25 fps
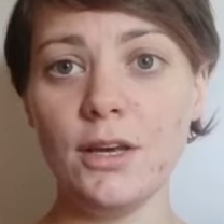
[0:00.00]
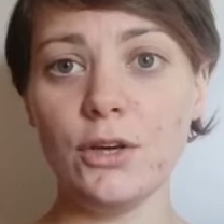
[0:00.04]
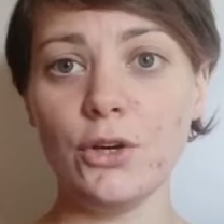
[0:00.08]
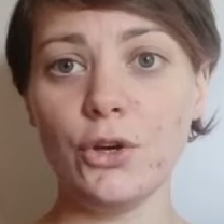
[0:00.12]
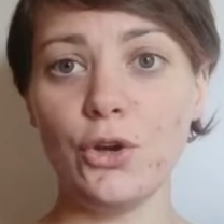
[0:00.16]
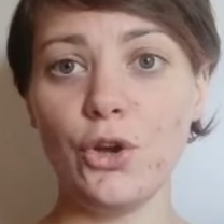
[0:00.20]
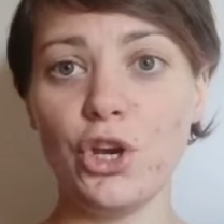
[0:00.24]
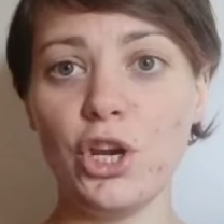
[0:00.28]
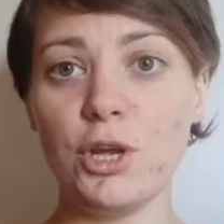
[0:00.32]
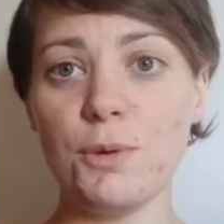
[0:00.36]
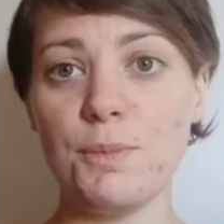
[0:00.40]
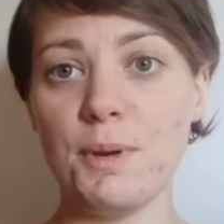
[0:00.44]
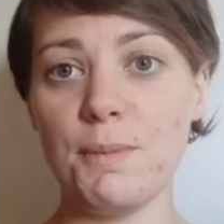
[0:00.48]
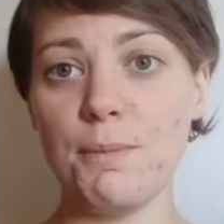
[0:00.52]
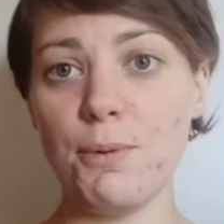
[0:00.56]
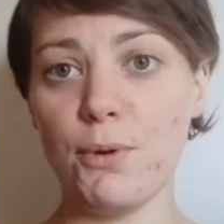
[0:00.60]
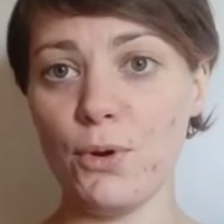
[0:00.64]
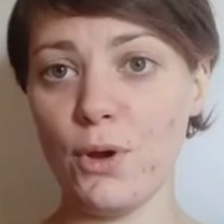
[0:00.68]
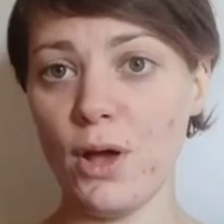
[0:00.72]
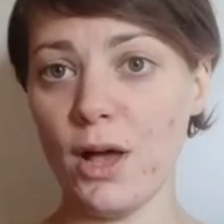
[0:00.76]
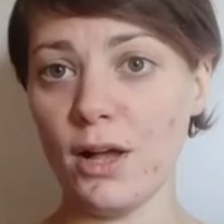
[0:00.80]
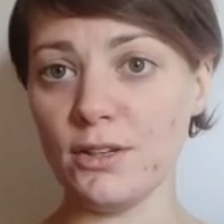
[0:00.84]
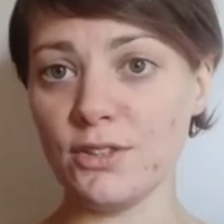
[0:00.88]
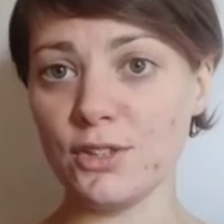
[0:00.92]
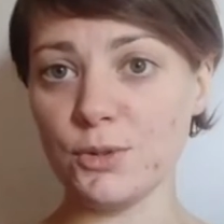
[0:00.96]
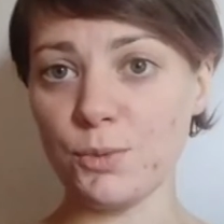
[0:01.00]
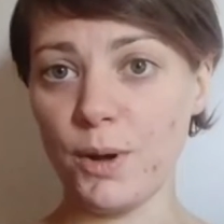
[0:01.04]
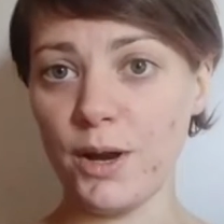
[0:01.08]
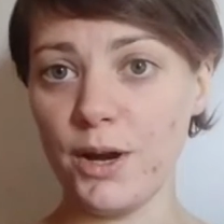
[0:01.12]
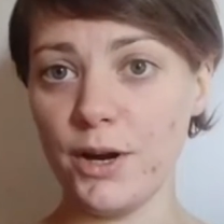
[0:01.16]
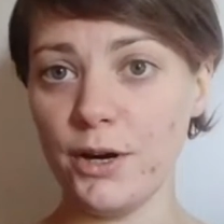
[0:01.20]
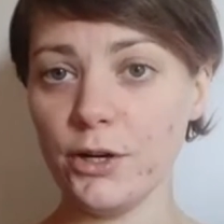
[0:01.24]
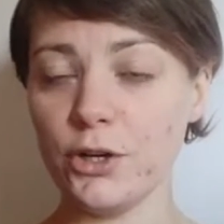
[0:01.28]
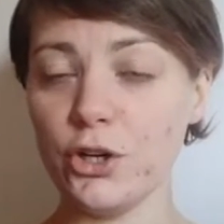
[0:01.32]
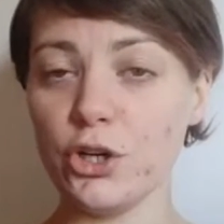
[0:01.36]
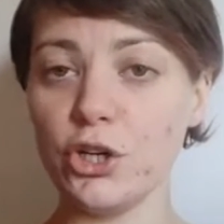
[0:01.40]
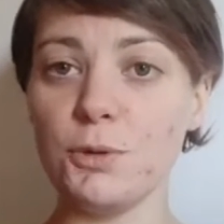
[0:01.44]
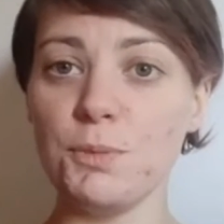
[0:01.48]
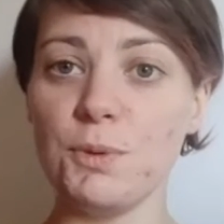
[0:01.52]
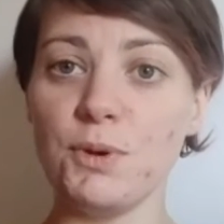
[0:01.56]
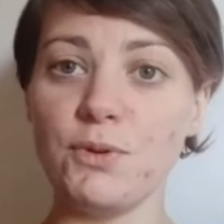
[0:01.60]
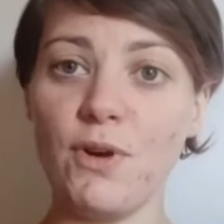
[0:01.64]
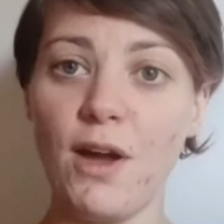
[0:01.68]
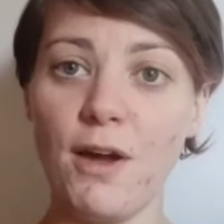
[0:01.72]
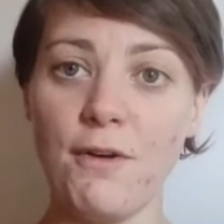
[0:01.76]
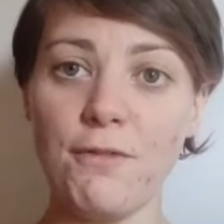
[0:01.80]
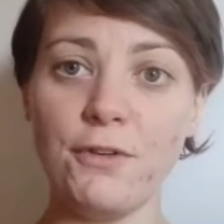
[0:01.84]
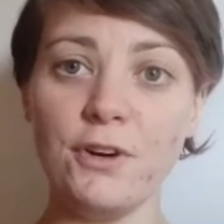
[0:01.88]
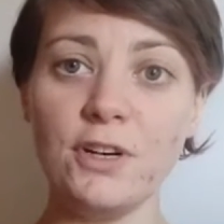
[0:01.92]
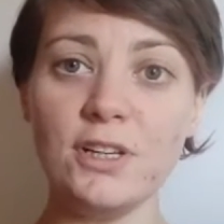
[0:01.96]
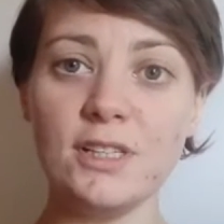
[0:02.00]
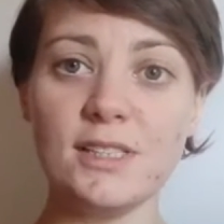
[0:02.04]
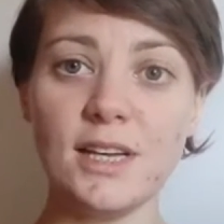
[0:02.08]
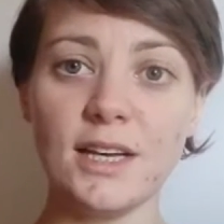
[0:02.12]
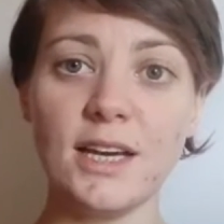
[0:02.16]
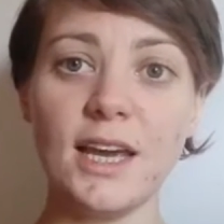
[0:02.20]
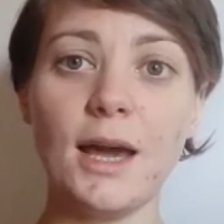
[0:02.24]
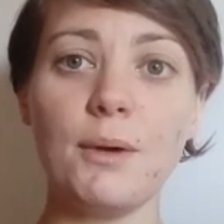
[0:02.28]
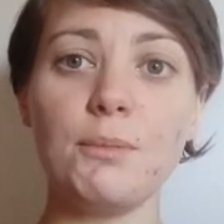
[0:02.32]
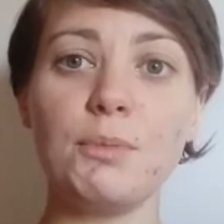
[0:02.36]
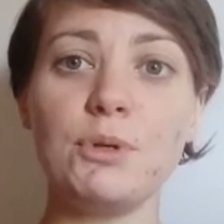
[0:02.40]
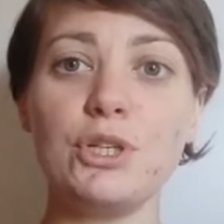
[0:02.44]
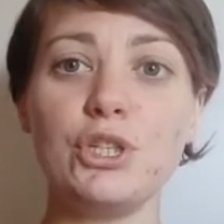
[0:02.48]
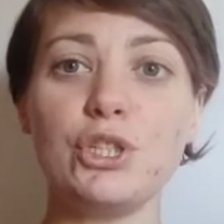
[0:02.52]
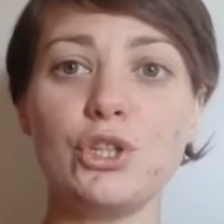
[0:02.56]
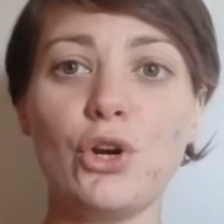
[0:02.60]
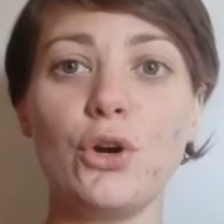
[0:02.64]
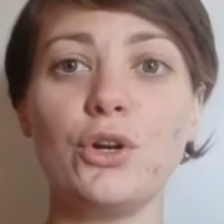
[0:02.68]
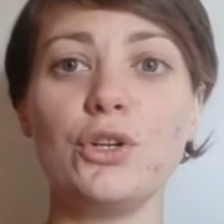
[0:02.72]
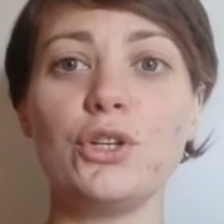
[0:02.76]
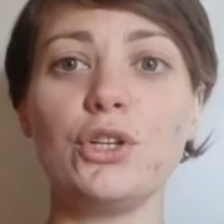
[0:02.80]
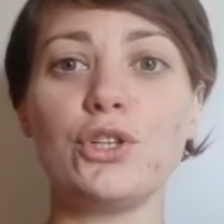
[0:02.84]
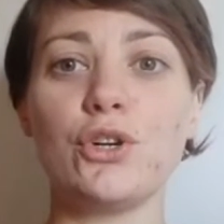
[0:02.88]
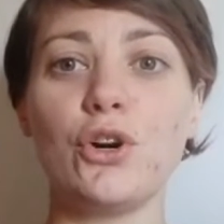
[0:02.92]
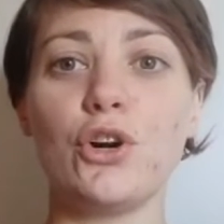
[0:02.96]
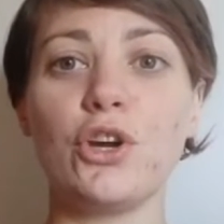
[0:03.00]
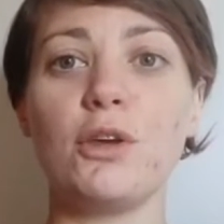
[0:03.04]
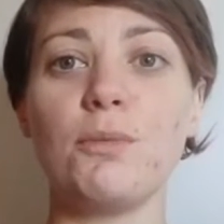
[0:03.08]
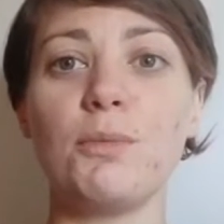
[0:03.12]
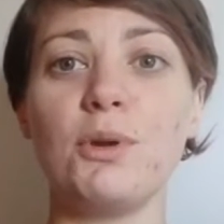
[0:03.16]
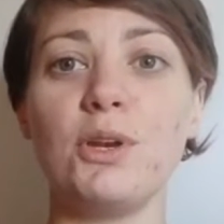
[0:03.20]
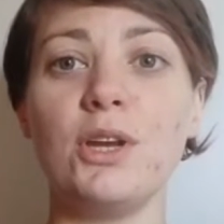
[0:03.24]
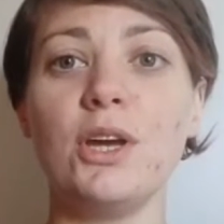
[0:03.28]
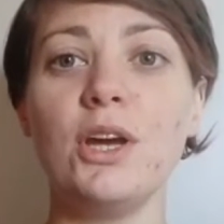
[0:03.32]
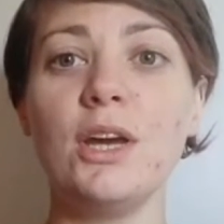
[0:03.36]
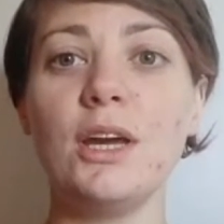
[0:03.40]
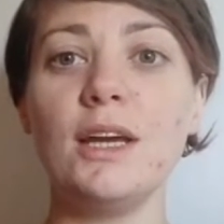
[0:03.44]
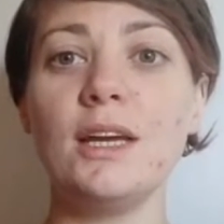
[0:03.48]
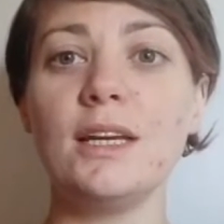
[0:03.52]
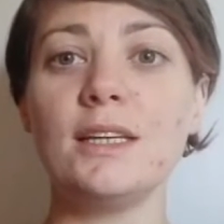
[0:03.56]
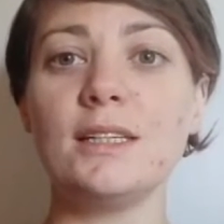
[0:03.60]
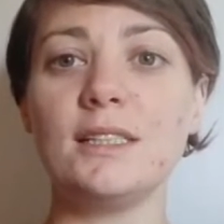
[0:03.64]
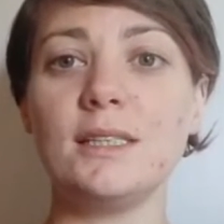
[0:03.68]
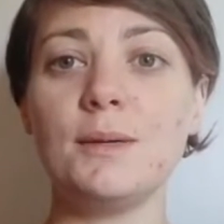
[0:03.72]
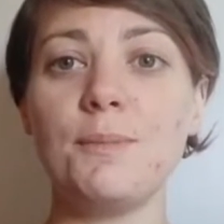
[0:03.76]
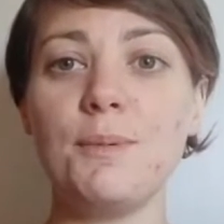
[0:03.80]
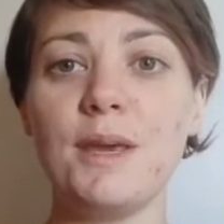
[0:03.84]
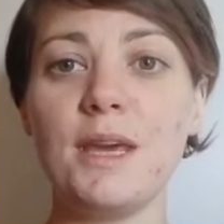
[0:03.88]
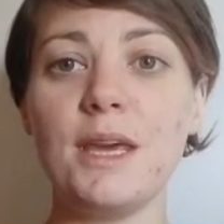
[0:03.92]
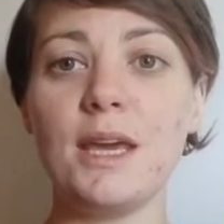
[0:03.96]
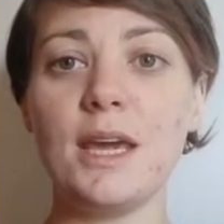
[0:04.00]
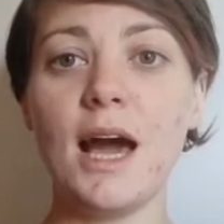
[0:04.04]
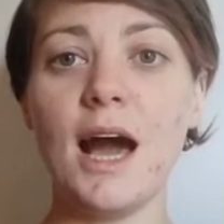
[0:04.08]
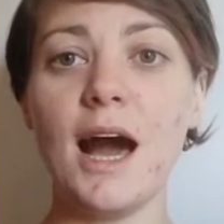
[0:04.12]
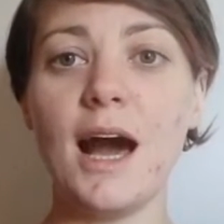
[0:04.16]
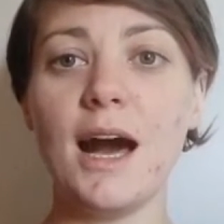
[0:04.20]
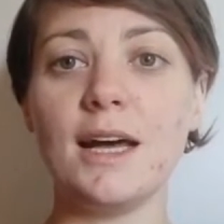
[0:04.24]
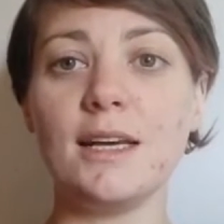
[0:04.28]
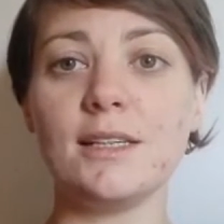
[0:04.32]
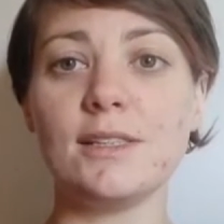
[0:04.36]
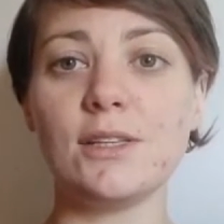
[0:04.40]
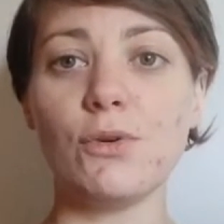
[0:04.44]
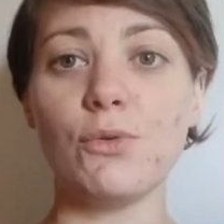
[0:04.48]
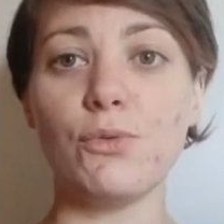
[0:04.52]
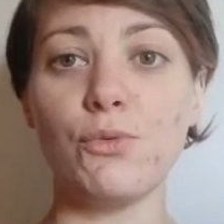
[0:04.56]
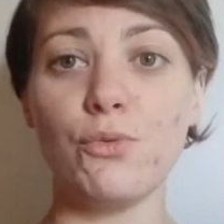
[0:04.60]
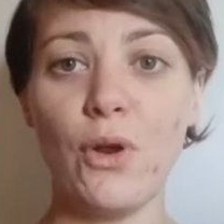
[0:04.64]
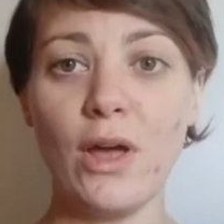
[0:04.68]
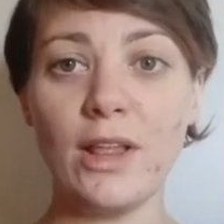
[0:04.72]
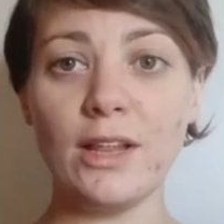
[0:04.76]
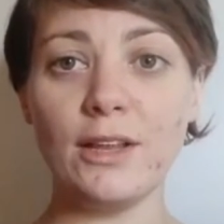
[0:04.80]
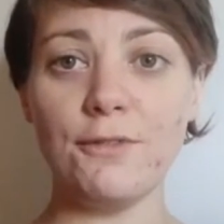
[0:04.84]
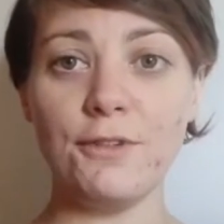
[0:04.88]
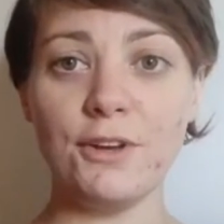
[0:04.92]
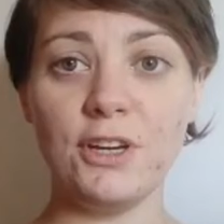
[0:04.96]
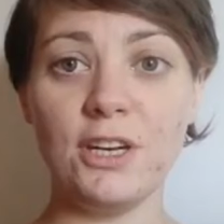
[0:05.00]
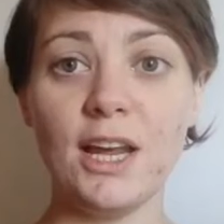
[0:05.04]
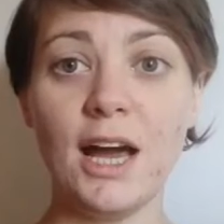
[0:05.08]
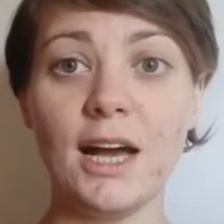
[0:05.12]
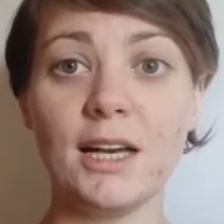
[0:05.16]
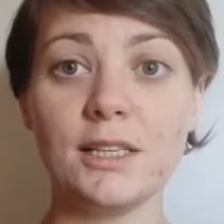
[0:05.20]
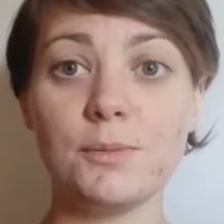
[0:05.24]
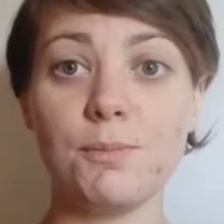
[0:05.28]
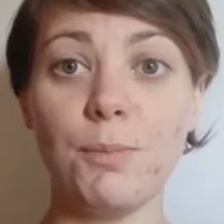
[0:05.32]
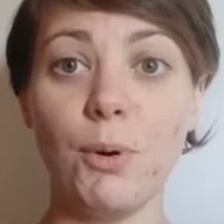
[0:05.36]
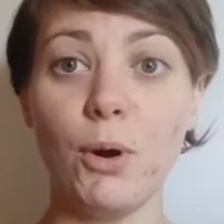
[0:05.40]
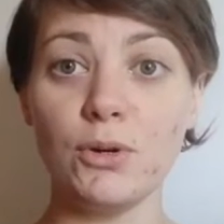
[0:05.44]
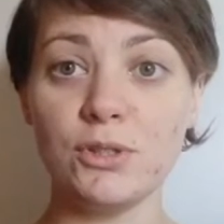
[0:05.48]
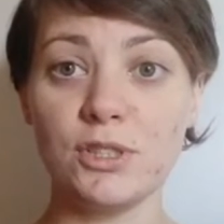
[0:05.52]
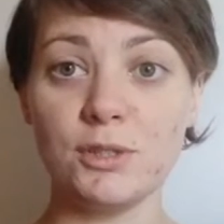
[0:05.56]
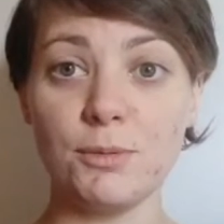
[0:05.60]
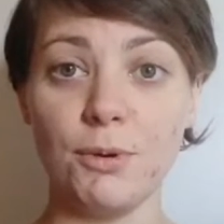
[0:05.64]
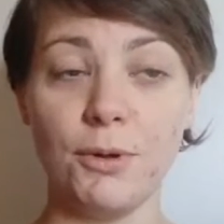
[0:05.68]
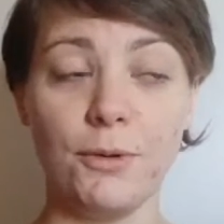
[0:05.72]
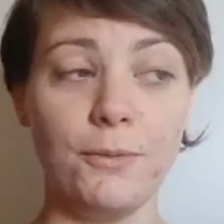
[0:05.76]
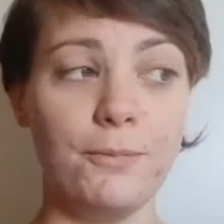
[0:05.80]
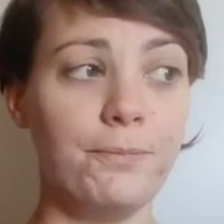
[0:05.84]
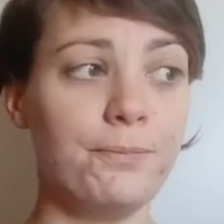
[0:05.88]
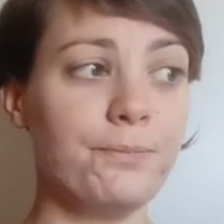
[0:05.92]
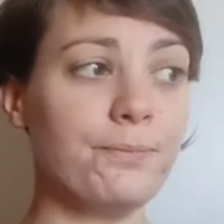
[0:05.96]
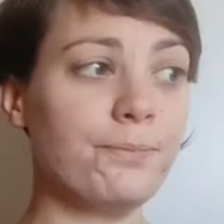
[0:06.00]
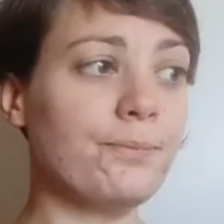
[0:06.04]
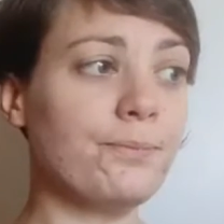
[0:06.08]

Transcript: Could it be put elsewhere? Could it be referenced? And can we shorten the document to be as relevant as possible?